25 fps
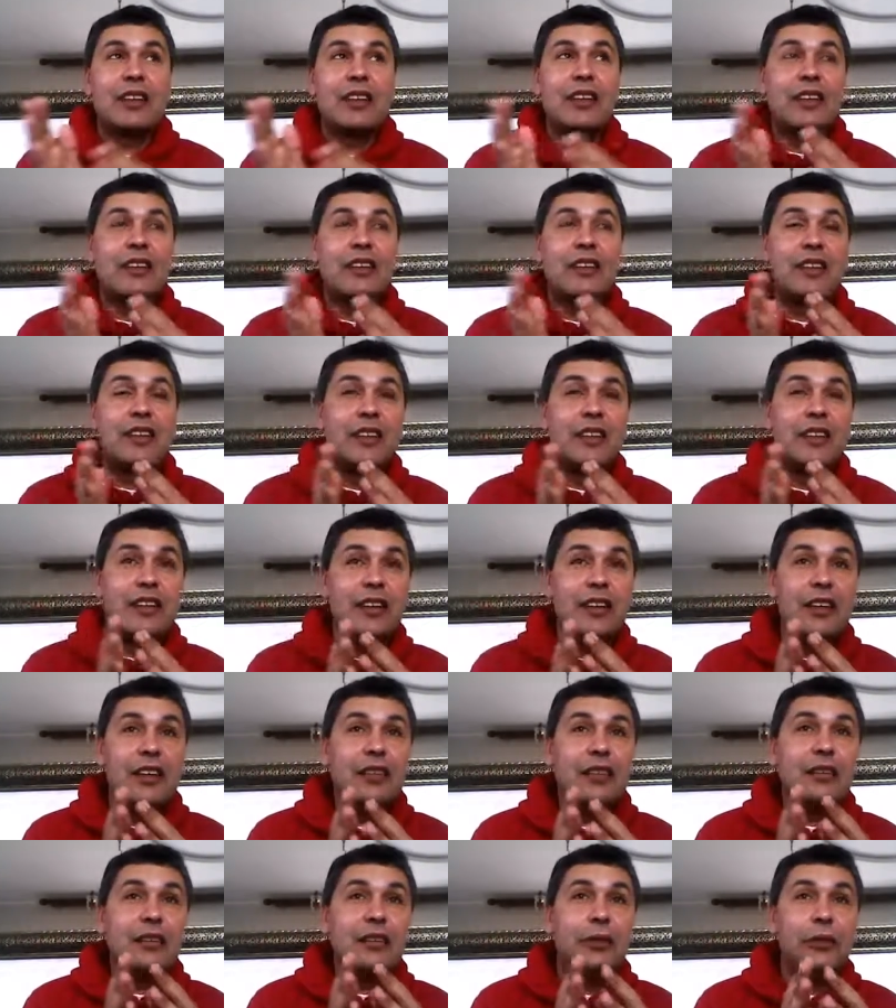
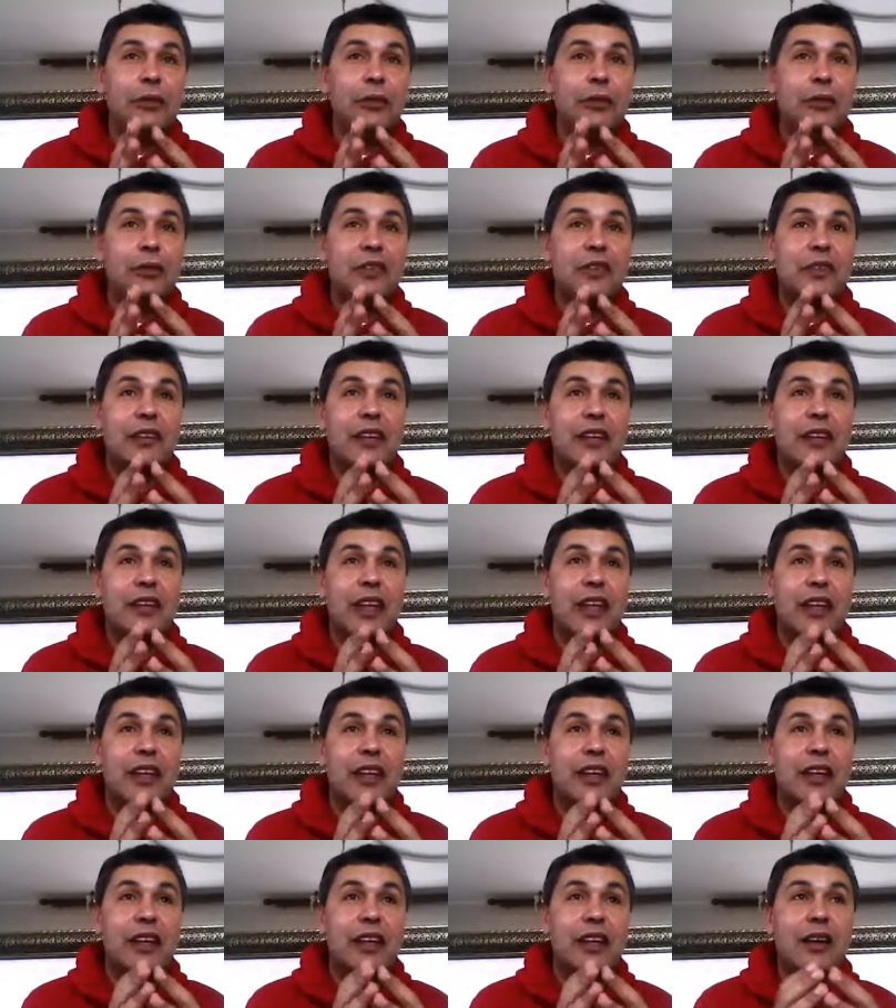This looks
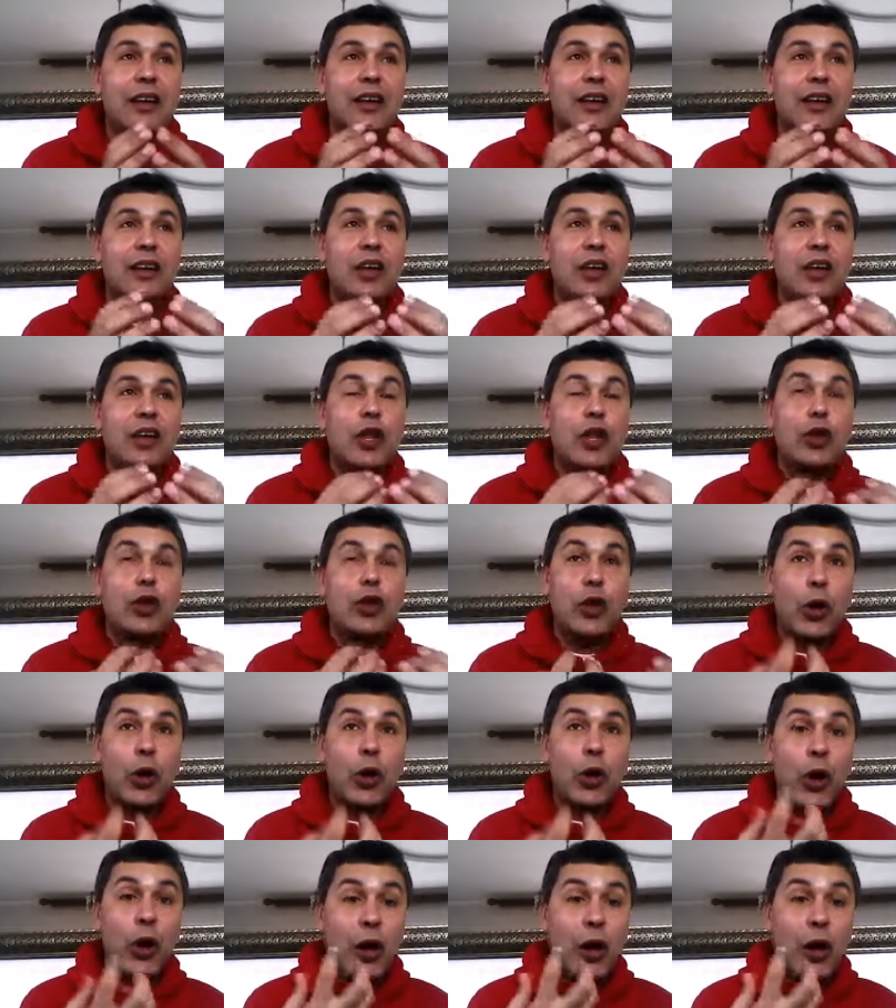like the
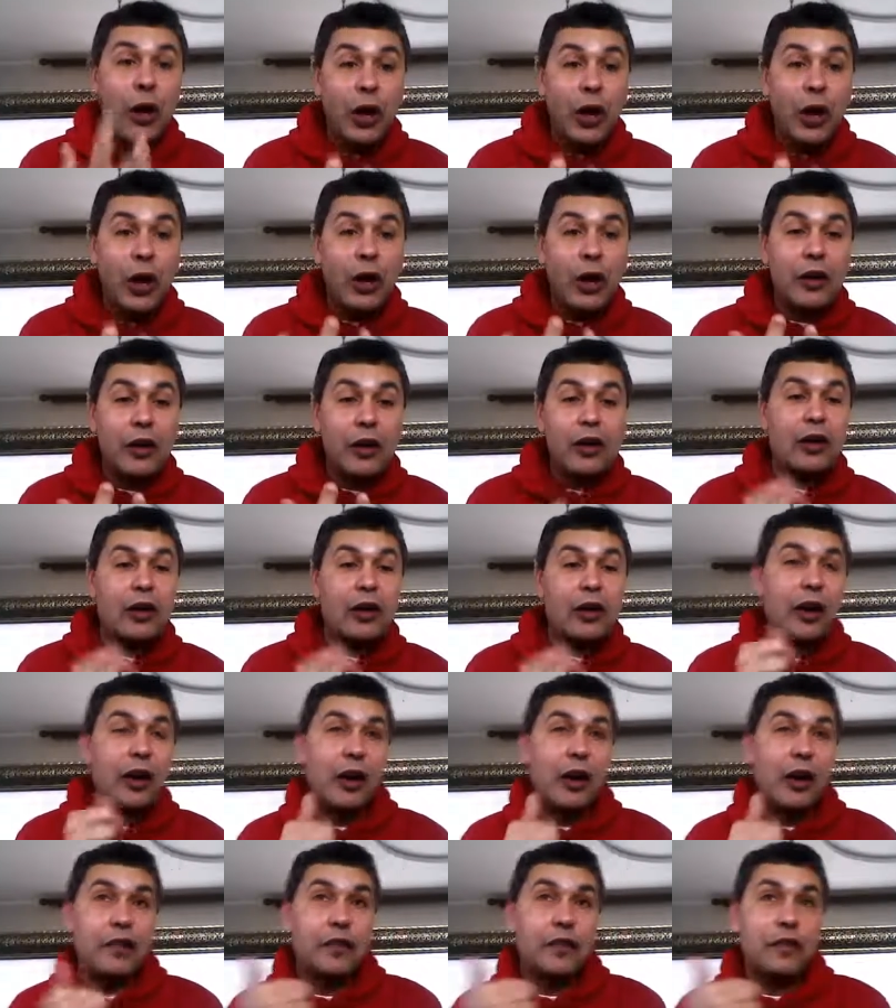core
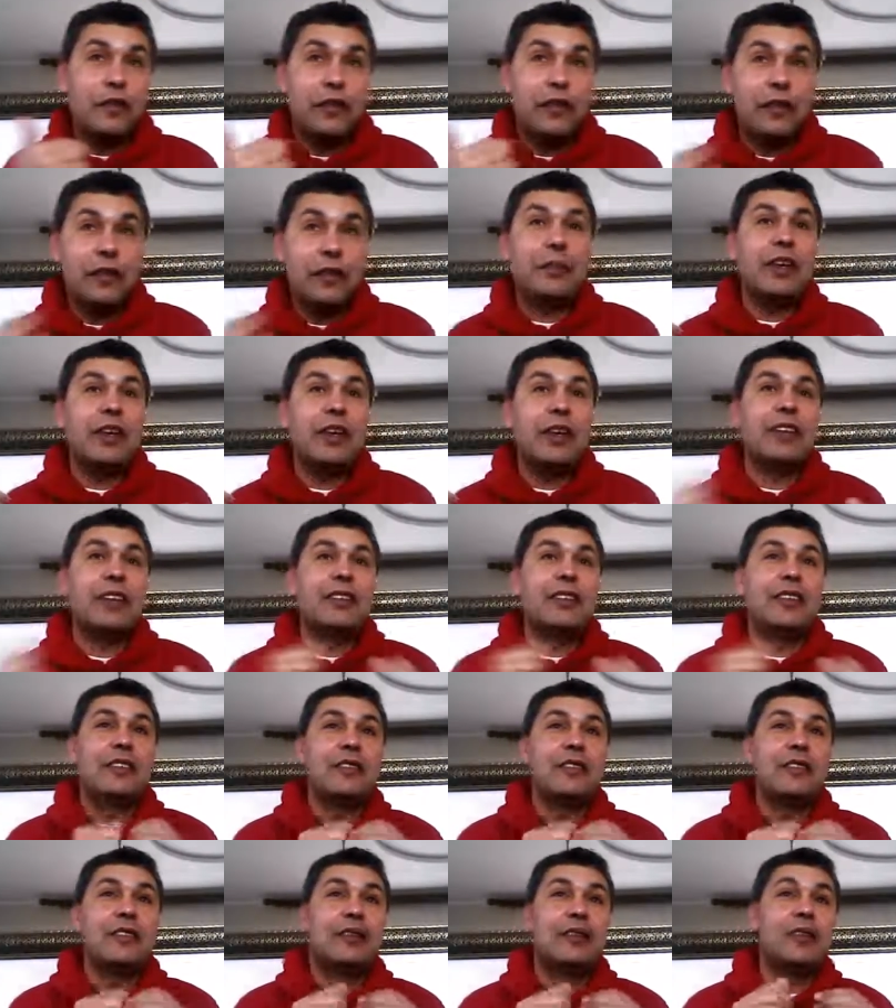of flipping,
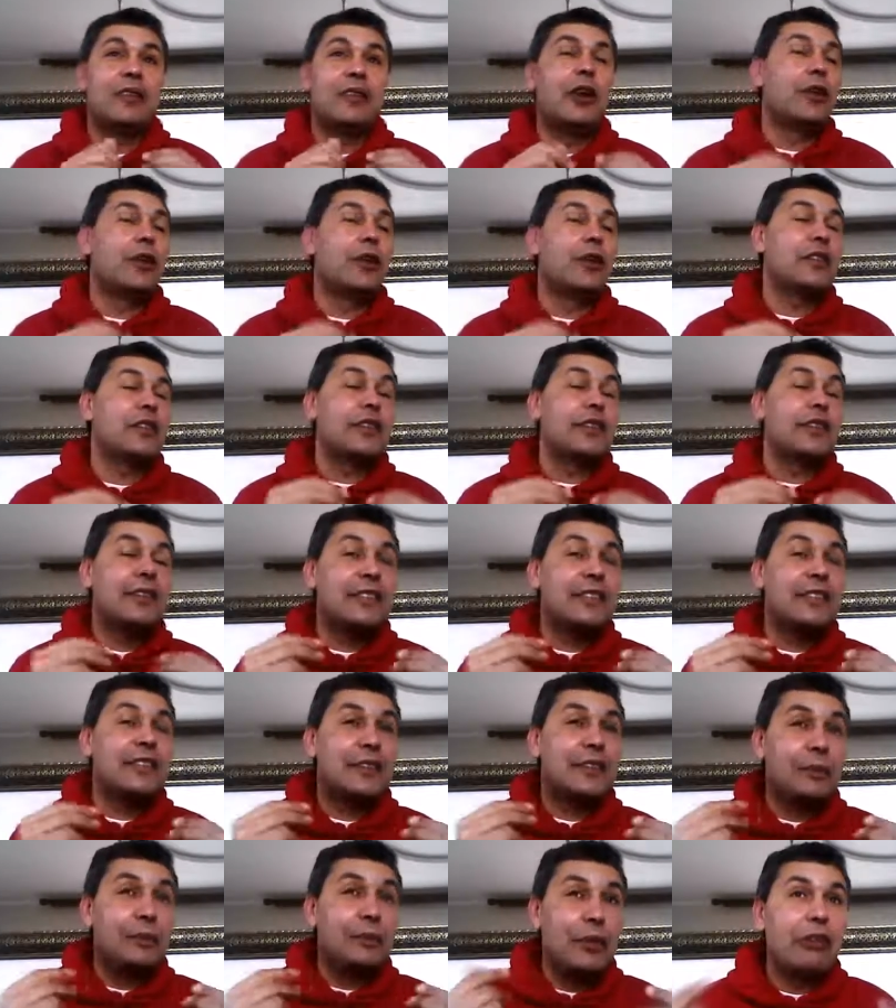or the
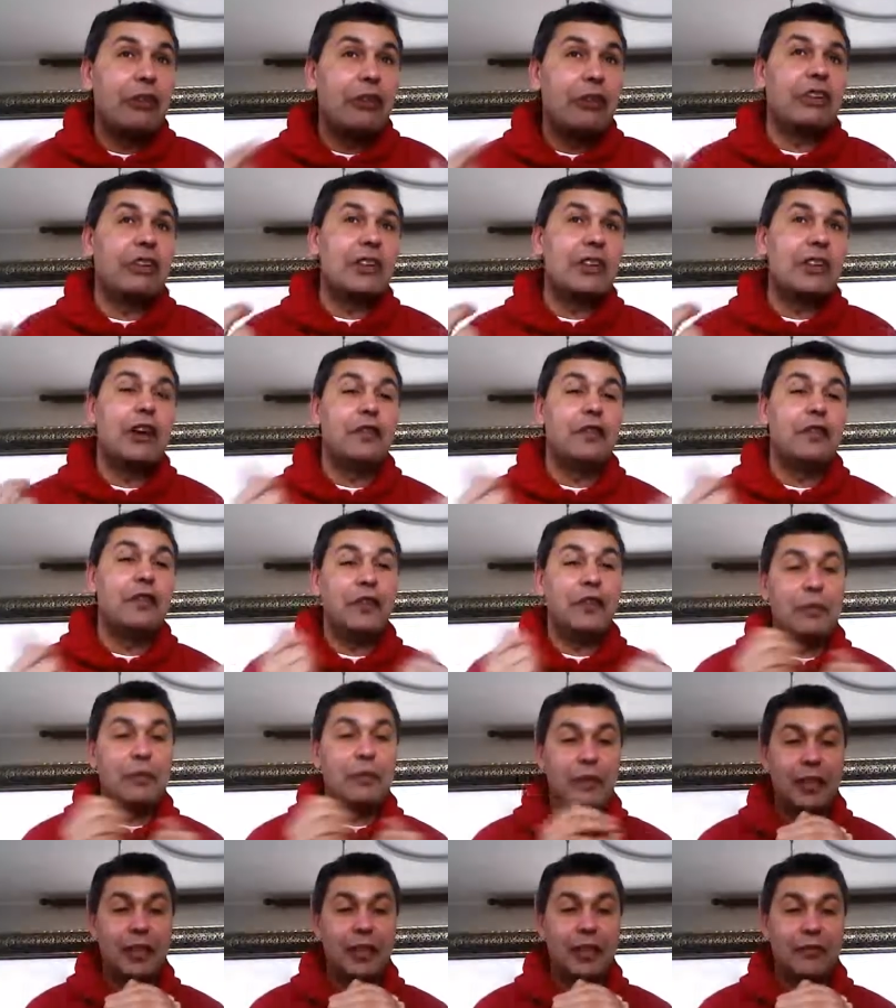spirit of
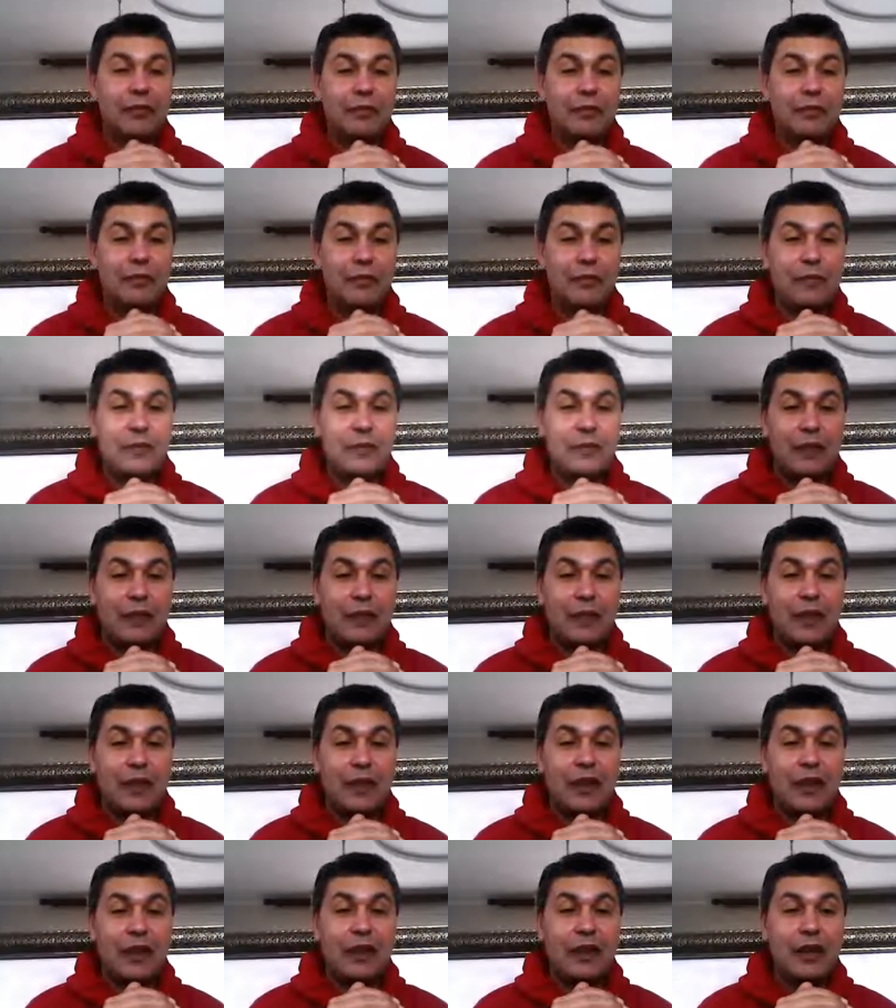flipping.
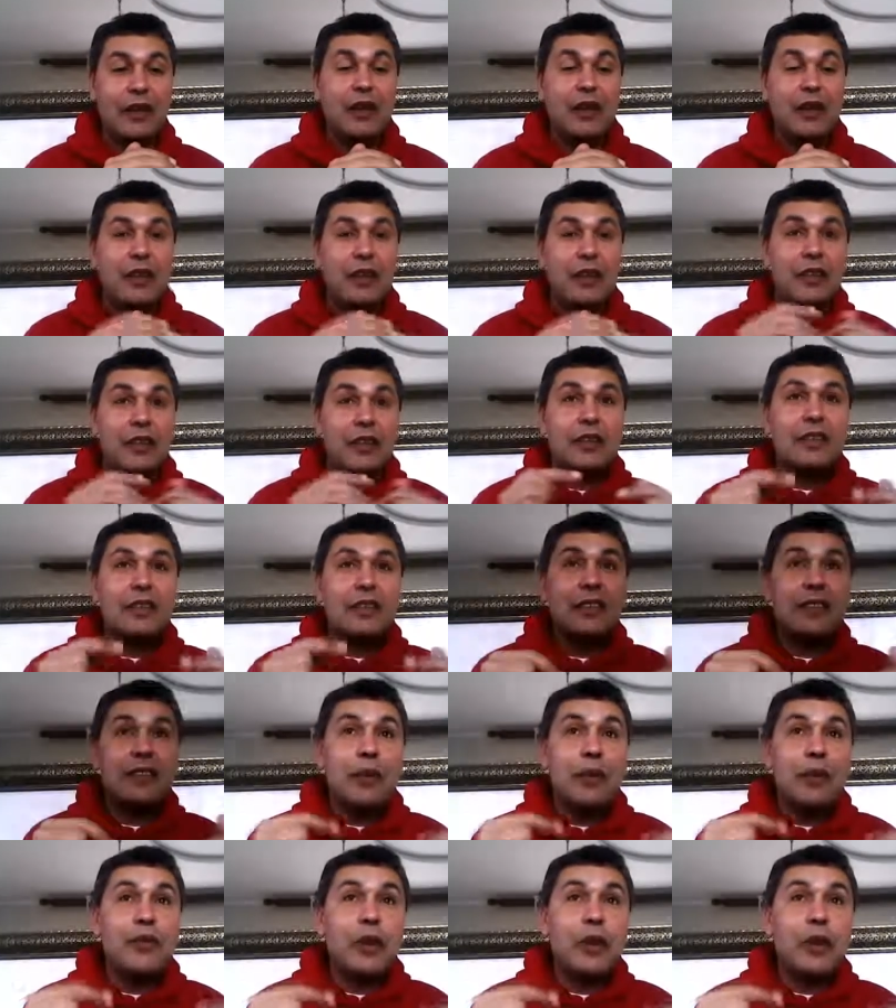The
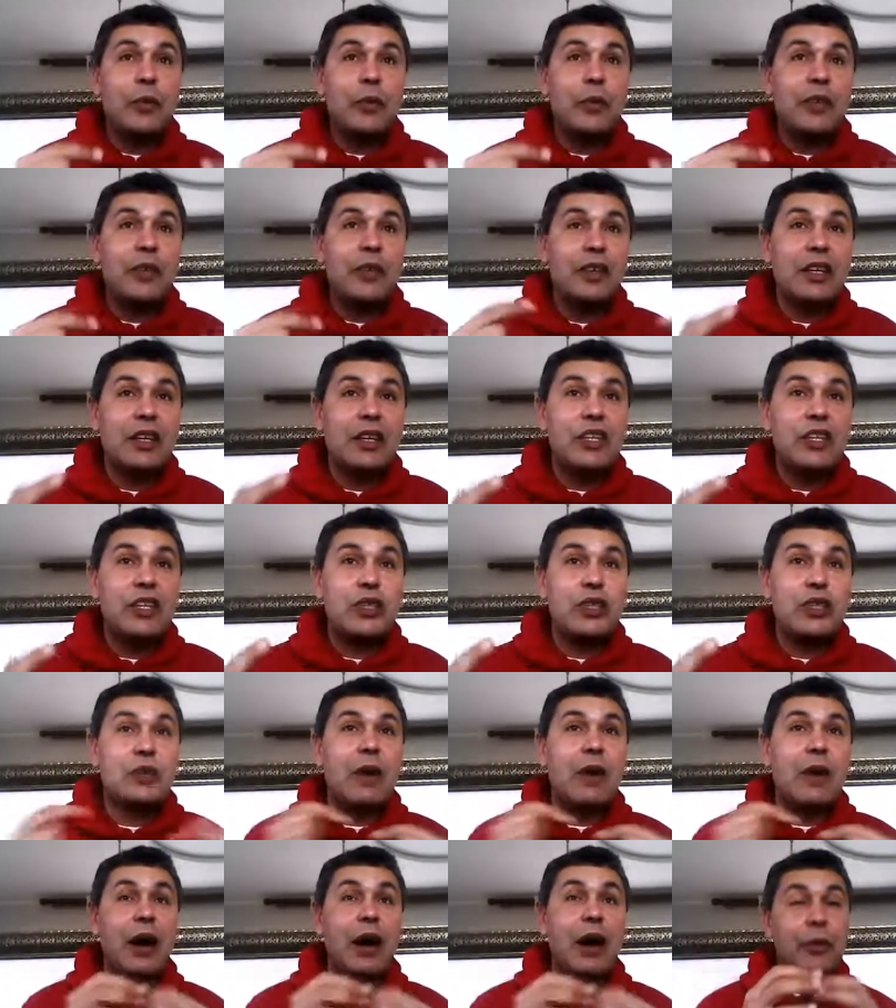same thing we teach to
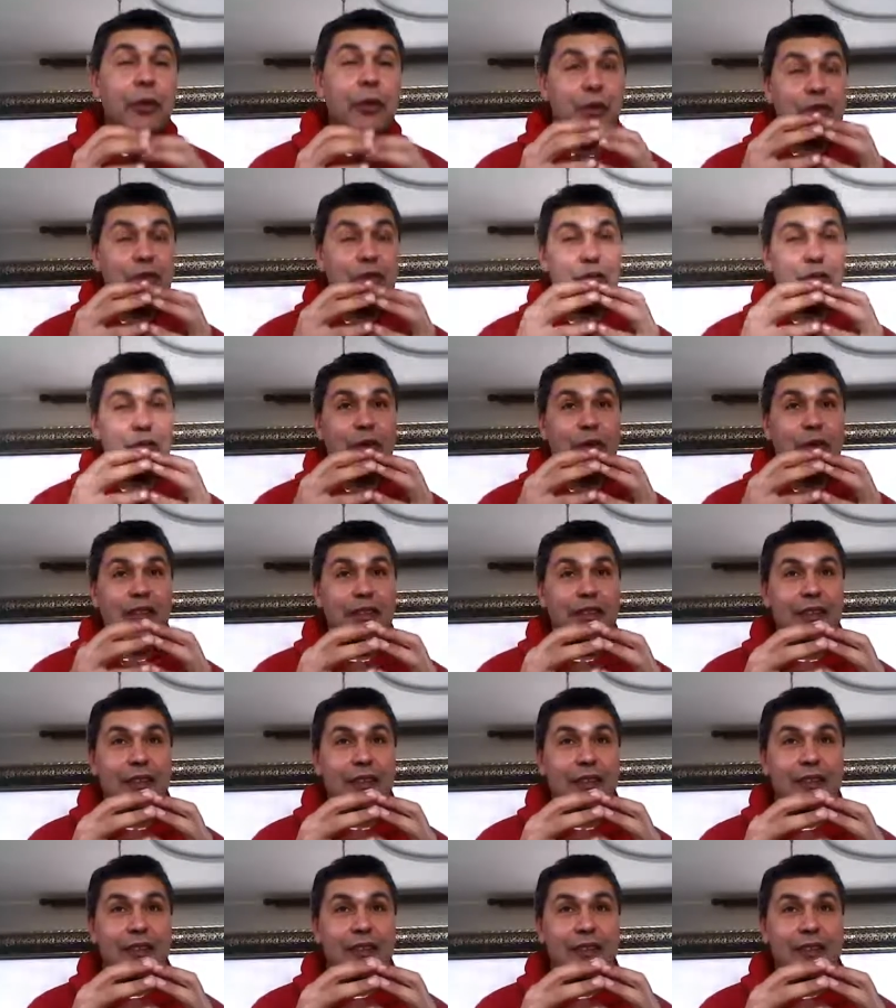our
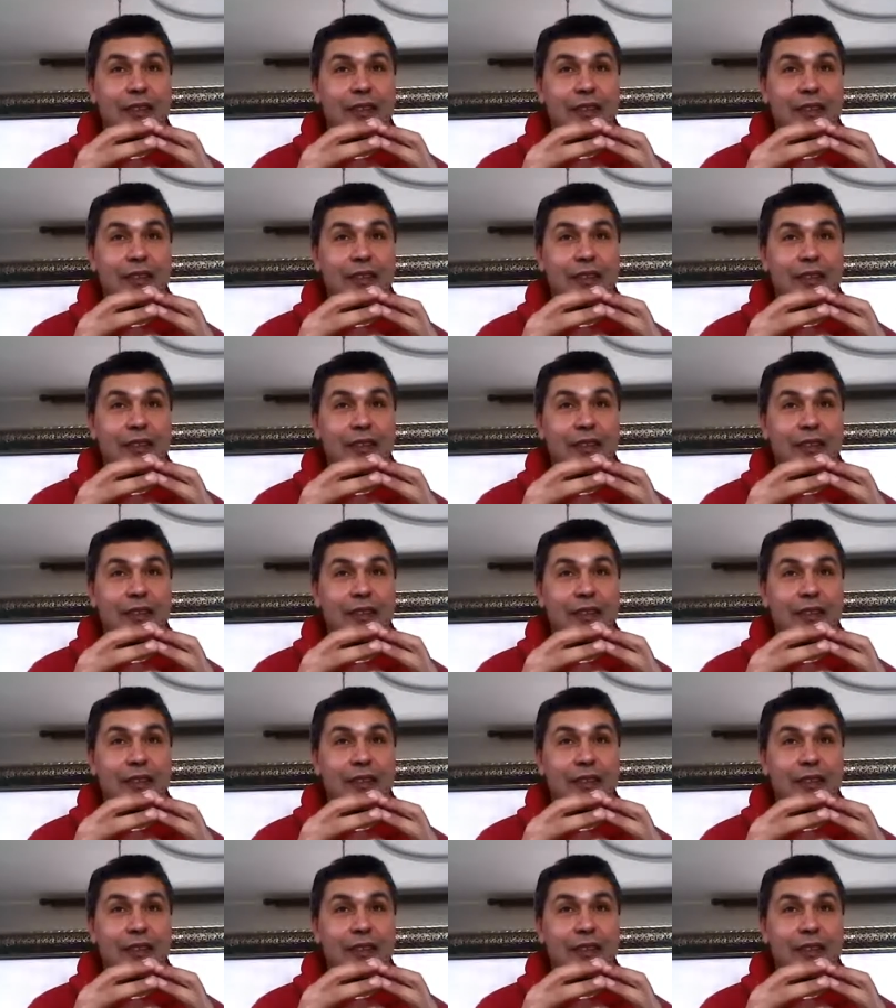students.